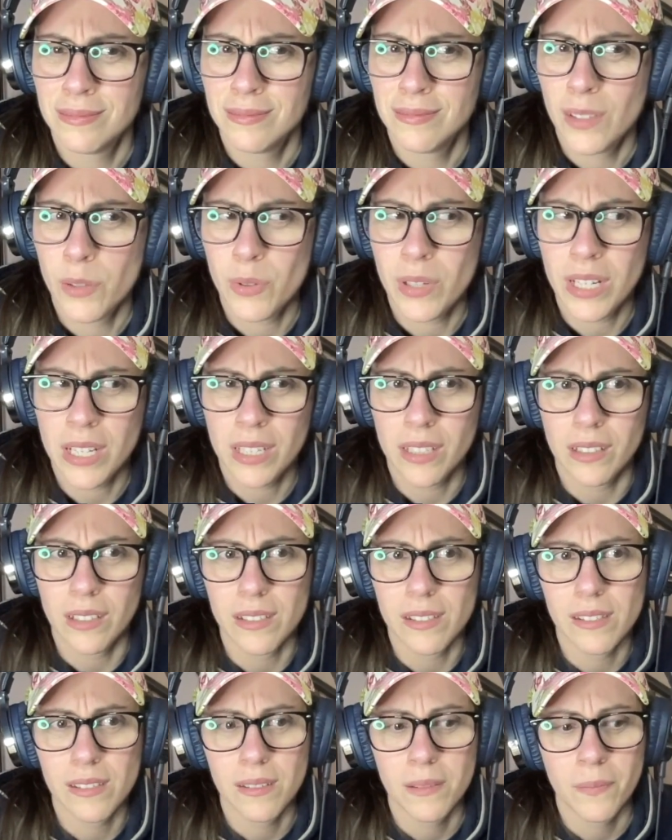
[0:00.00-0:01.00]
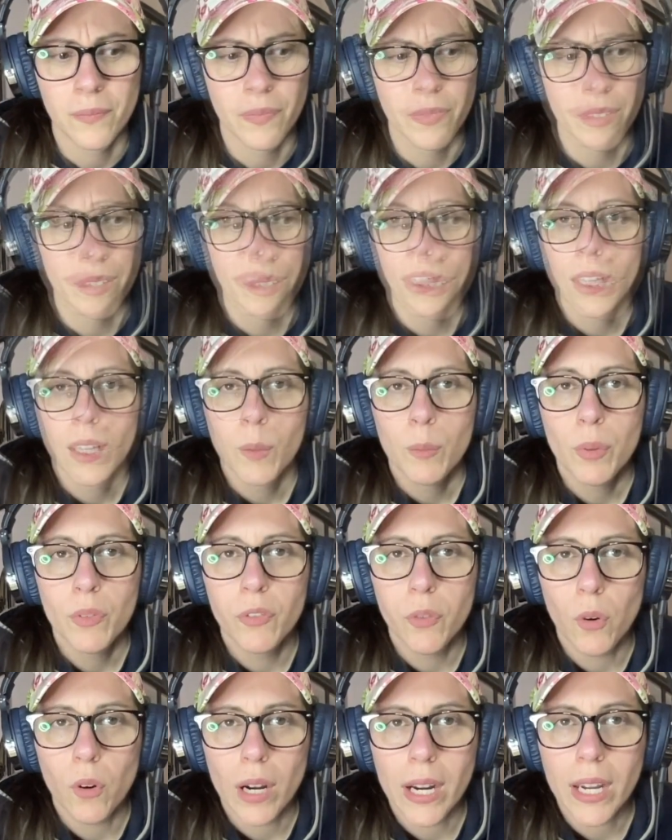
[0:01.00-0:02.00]
It's ridiculous.
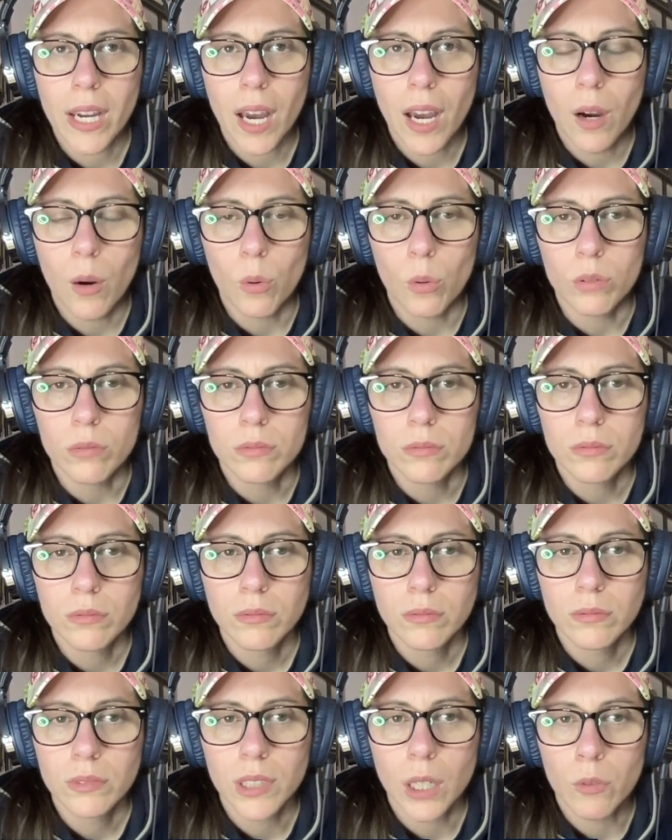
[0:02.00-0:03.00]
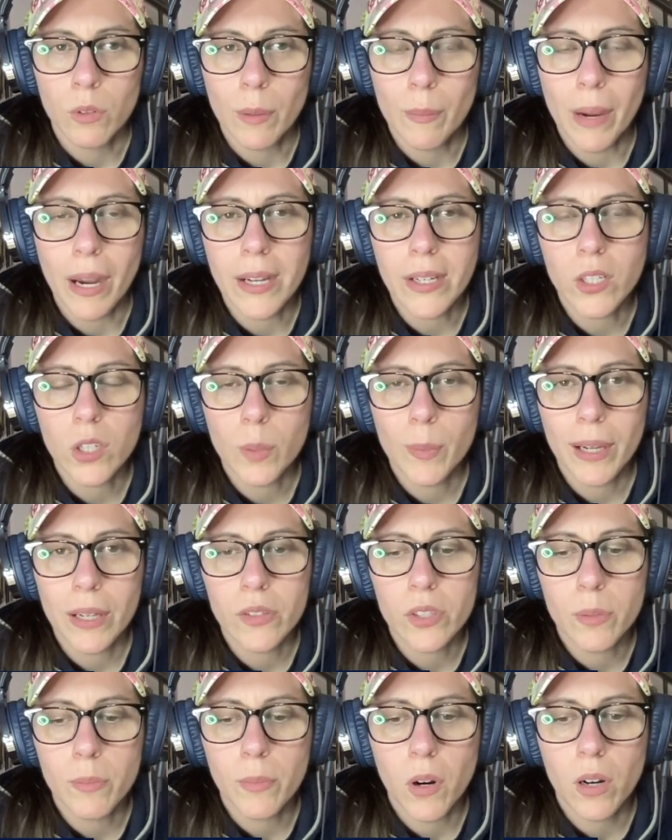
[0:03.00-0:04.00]
Before I go, a reminder about
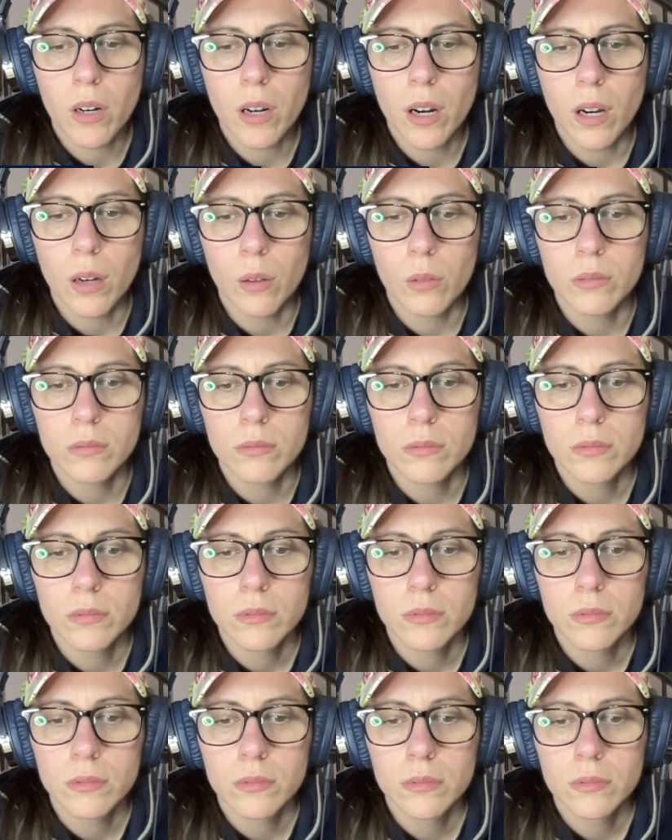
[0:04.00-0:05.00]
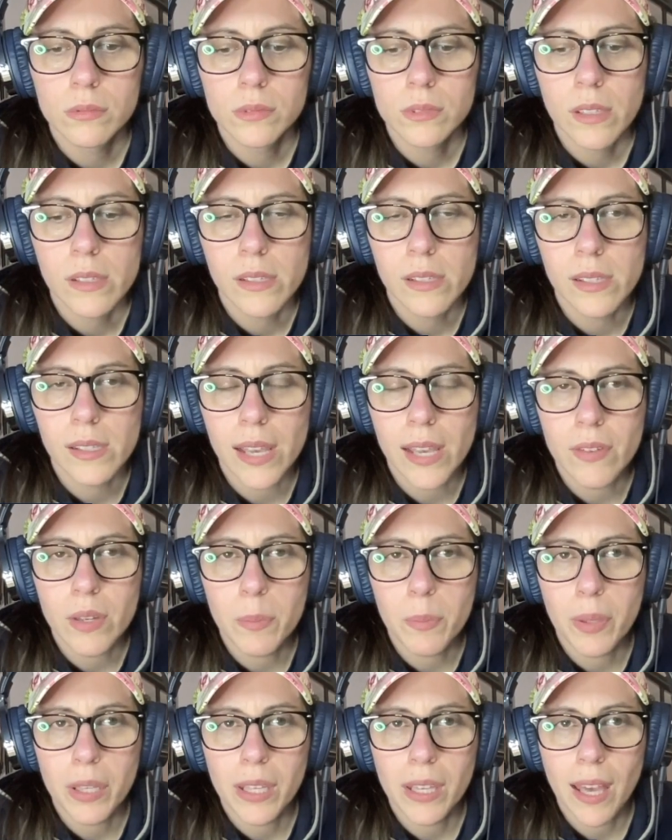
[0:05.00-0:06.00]
tomorrow,
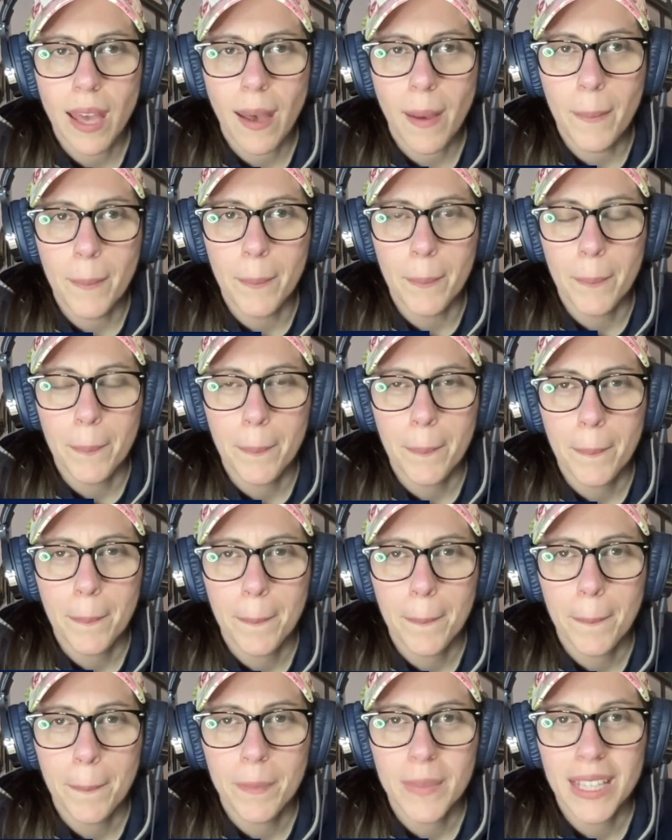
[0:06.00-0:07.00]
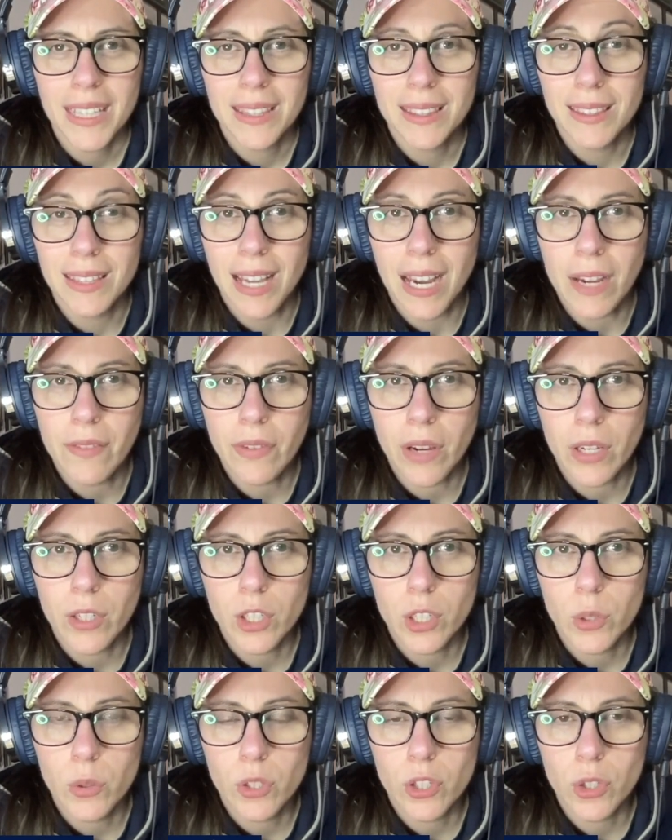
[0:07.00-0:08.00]
7 p.m., live on
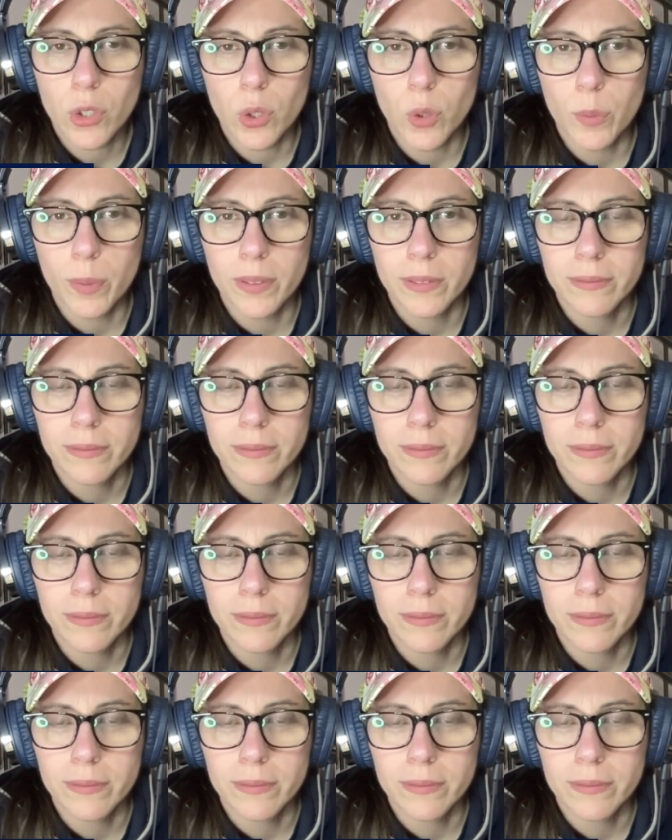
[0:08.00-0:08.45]
YouTube.